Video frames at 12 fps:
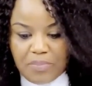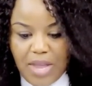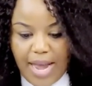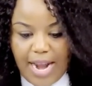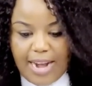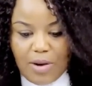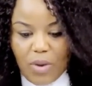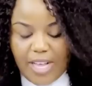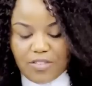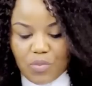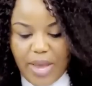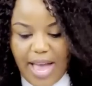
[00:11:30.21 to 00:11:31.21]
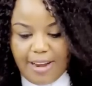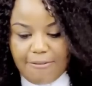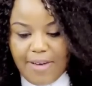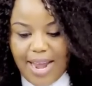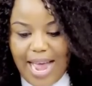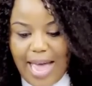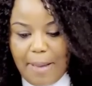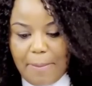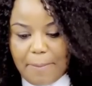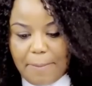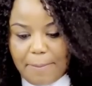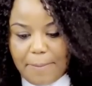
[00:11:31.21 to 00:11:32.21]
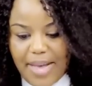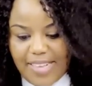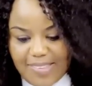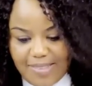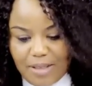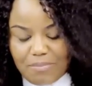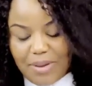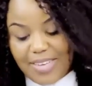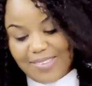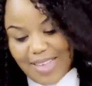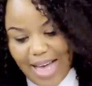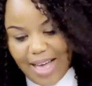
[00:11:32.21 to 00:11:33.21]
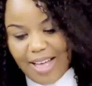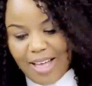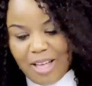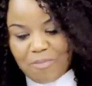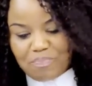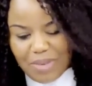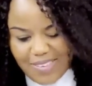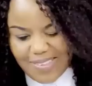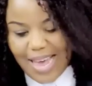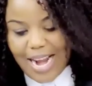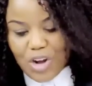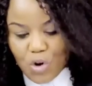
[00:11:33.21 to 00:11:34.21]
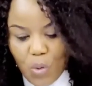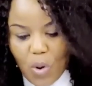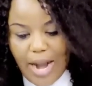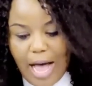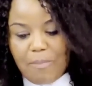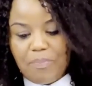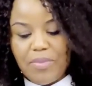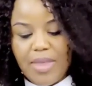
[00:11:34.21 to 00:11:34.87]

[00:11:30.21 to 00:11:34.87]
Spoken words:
Harare West, we had a Farai Pazarandora,